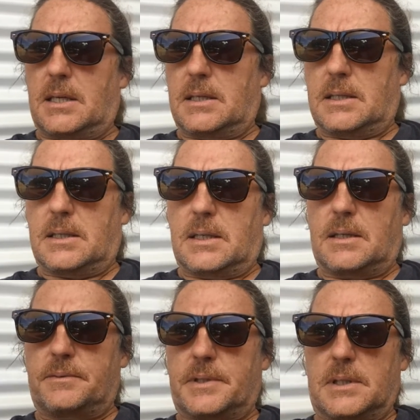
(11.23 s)

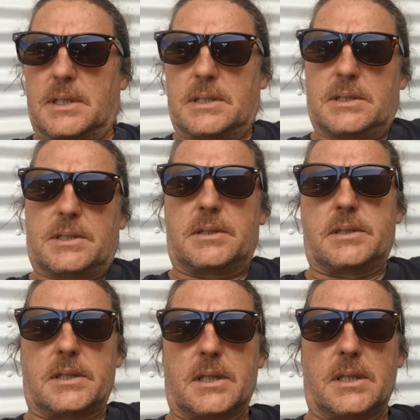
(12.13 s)
After
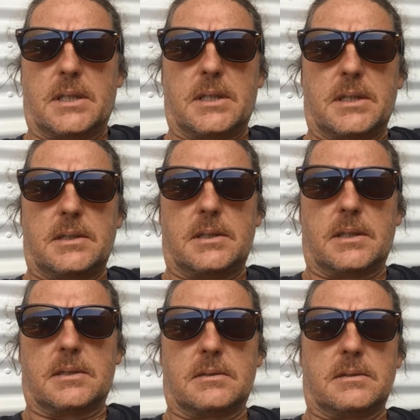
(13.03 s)
lunch, and
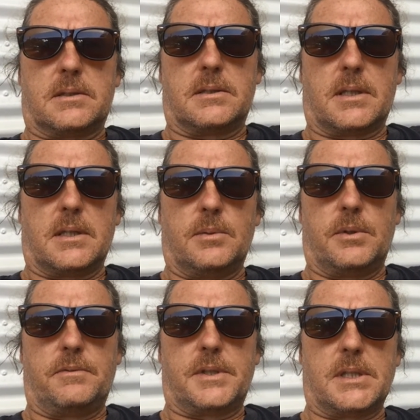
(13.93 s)
today
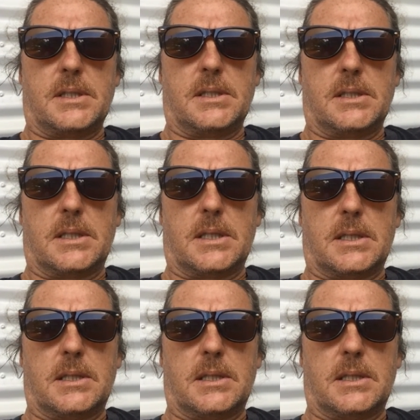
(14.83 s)
we've seen